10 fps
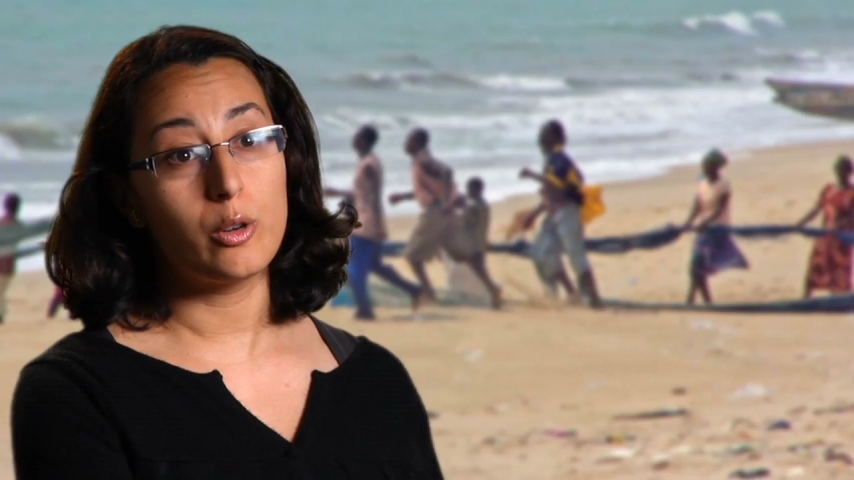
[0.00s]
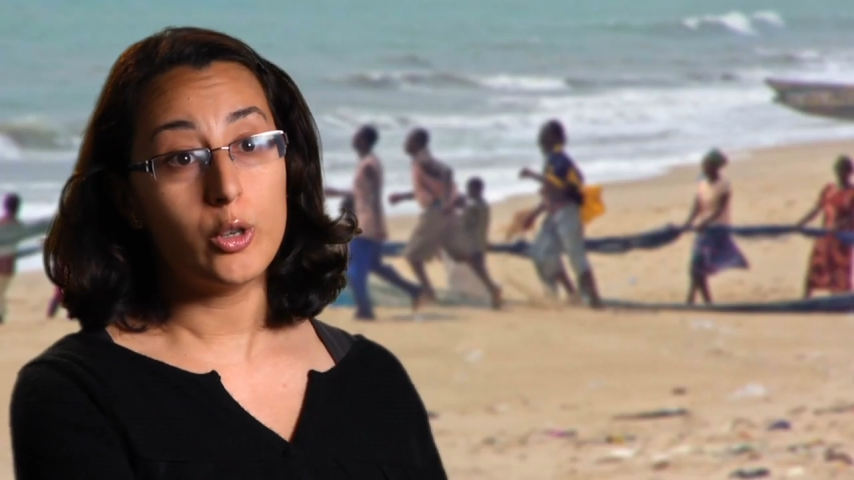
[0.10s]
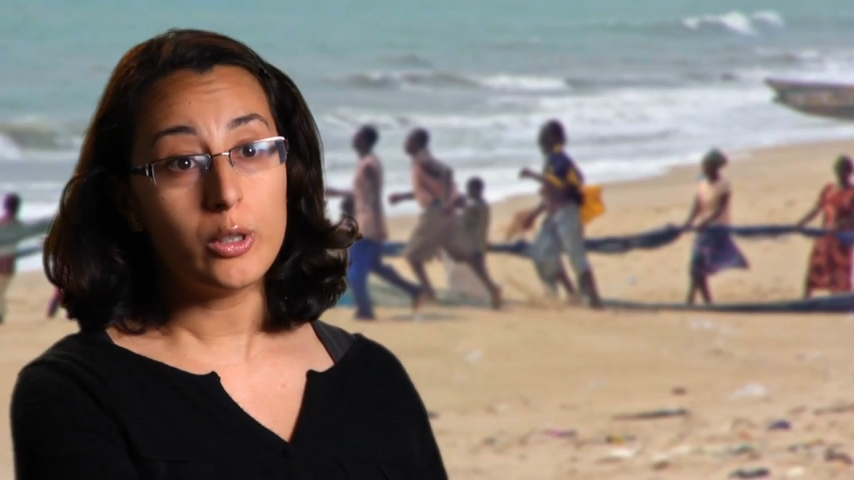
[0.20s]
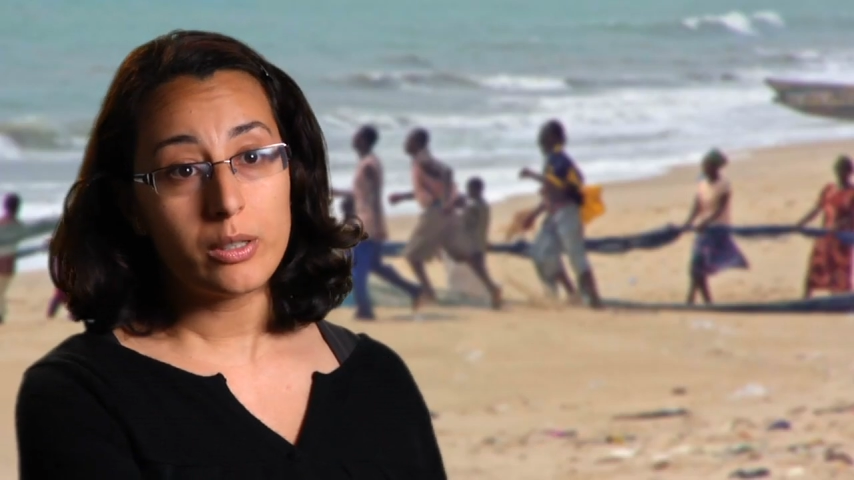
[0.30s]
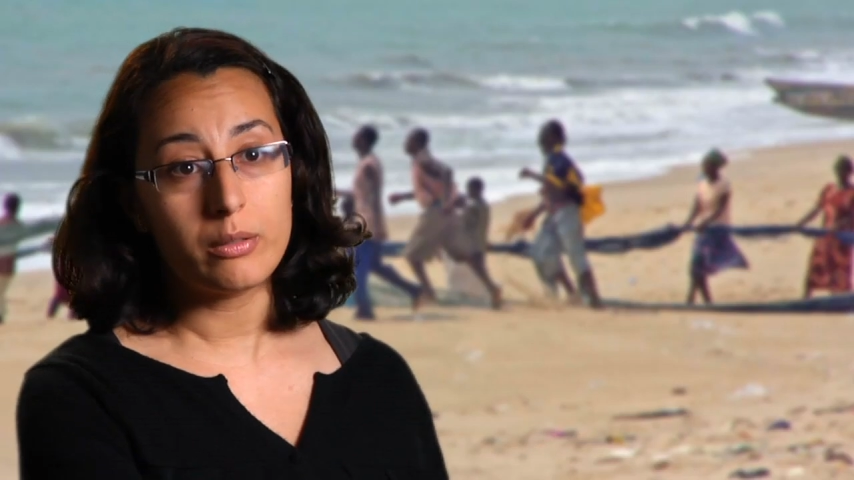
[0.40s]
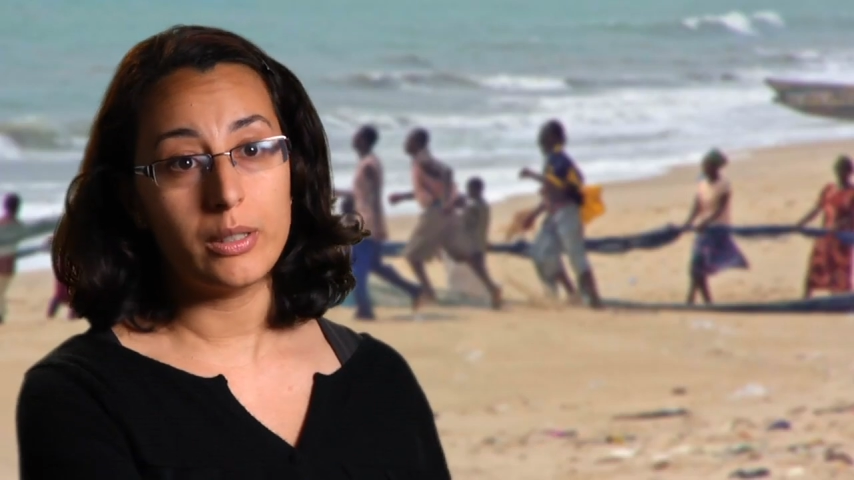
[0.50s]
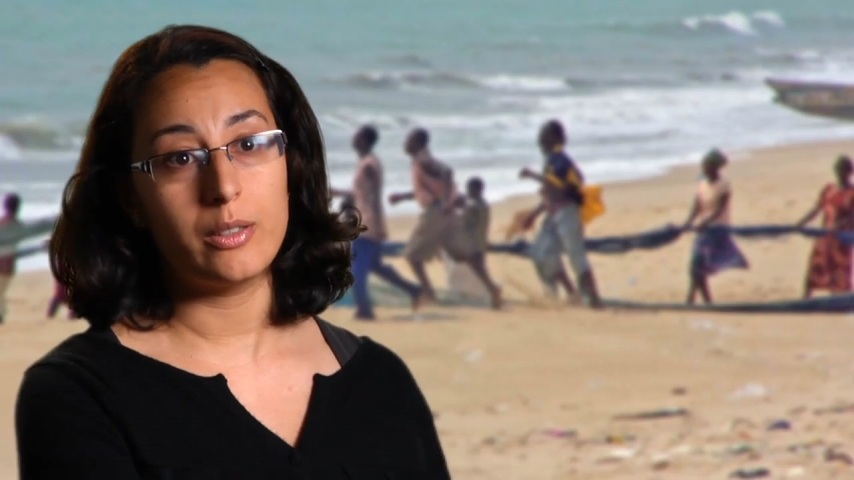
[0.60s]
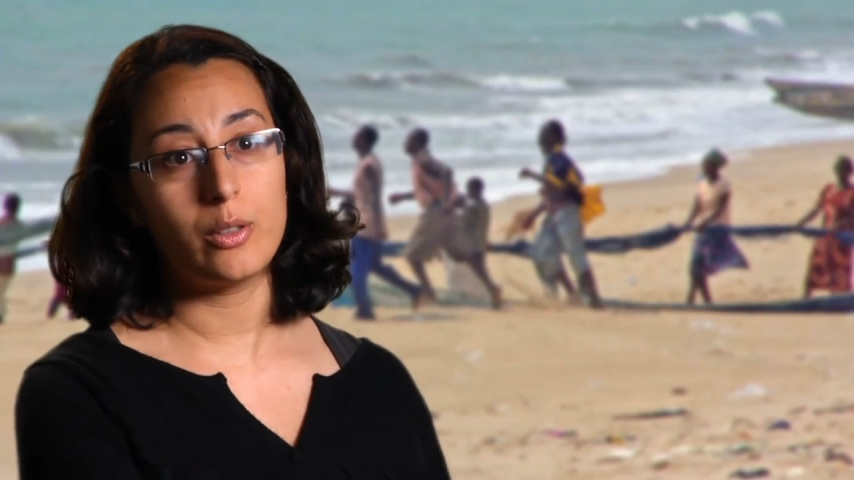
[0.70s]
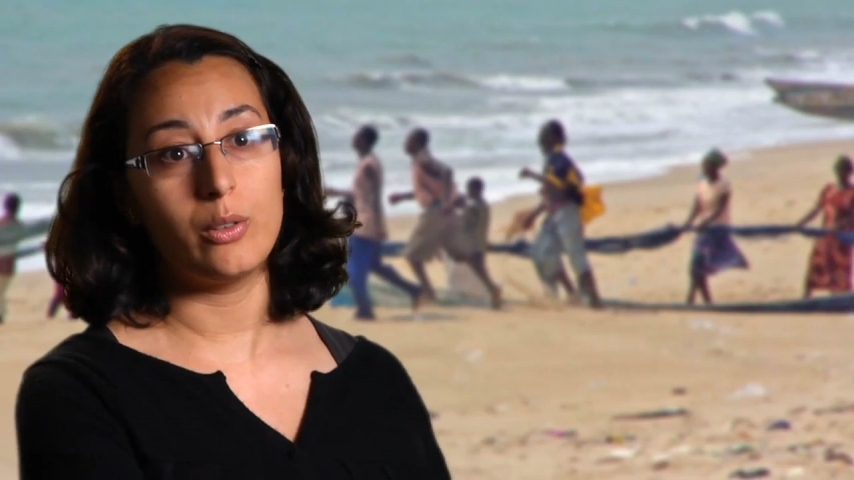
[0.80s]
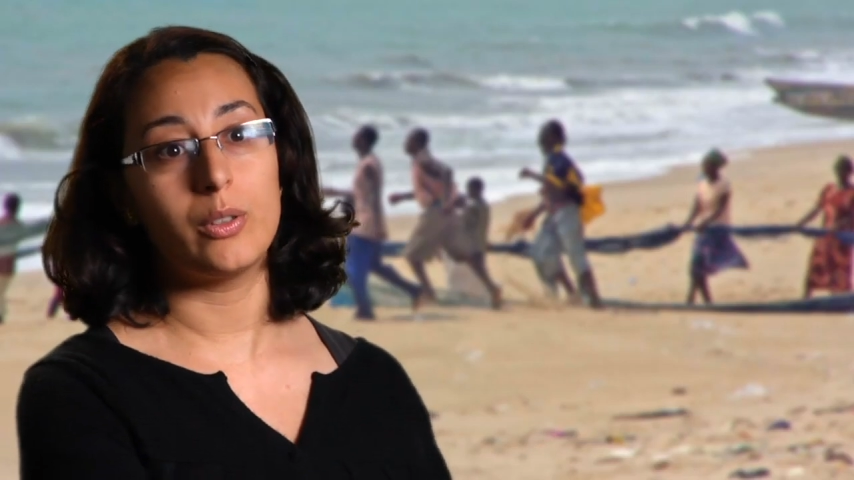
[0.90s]
nursery
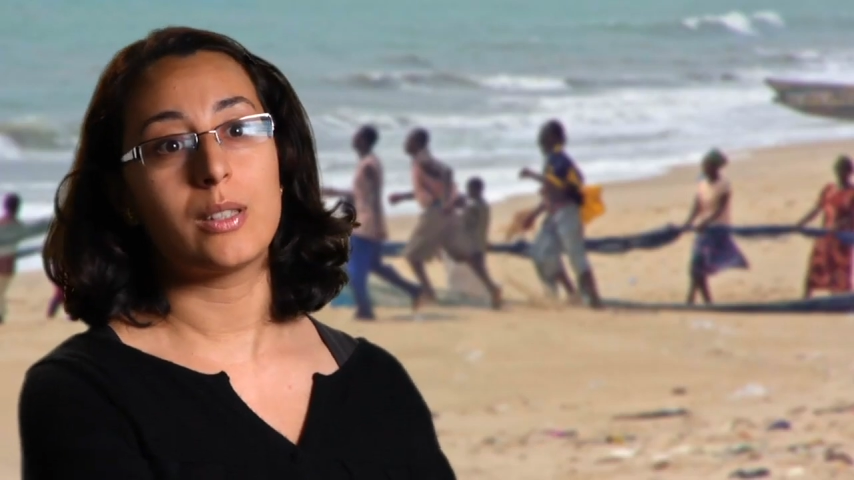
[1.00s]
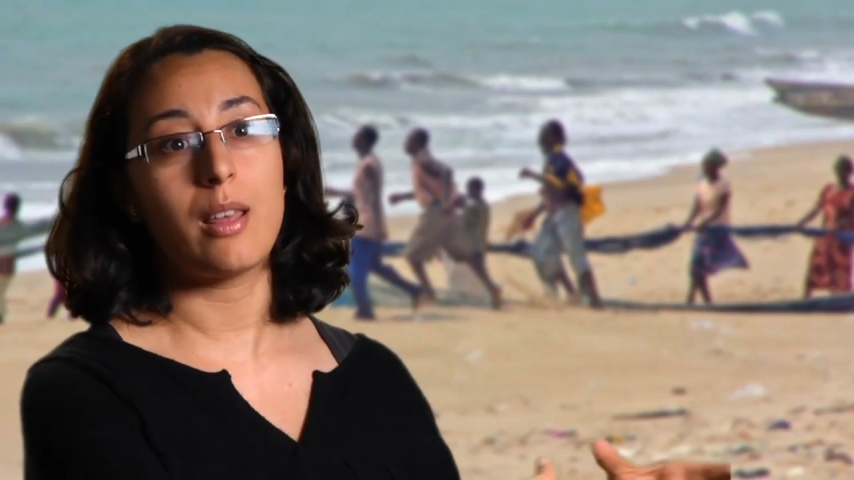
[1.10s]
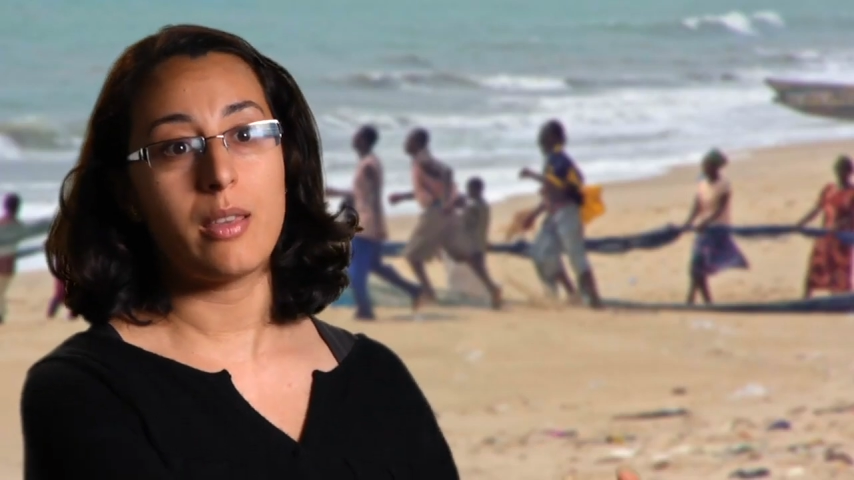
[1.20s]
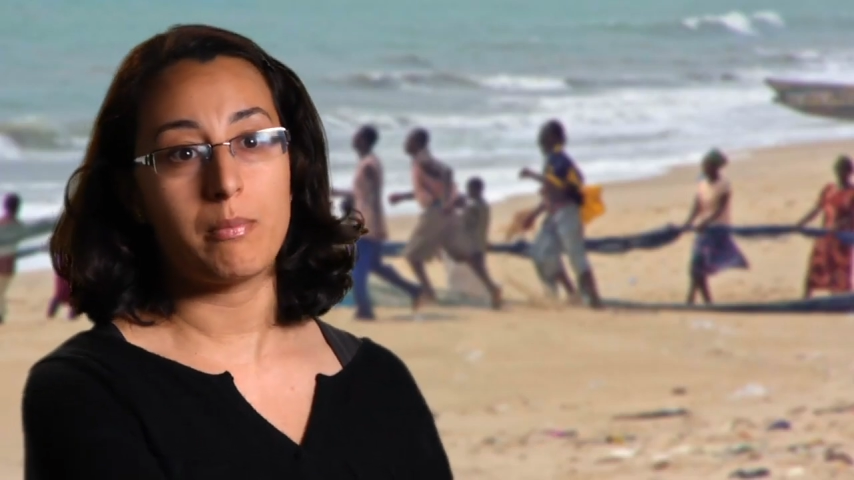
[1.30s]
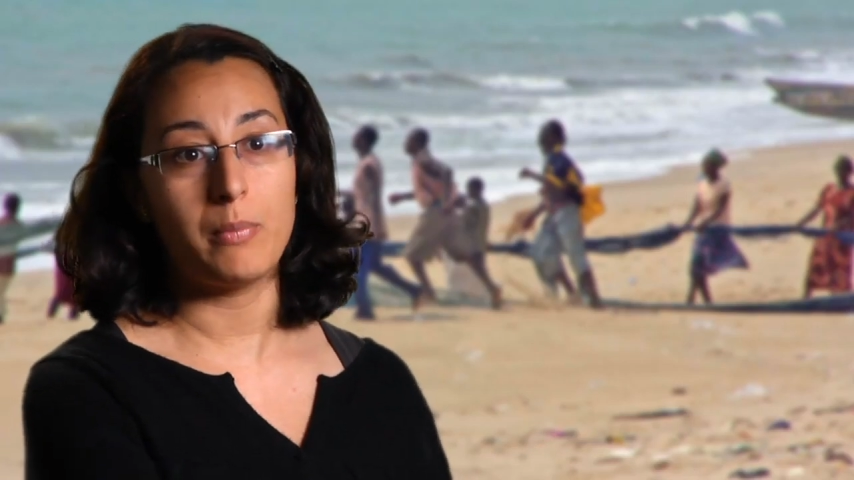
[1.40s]
service that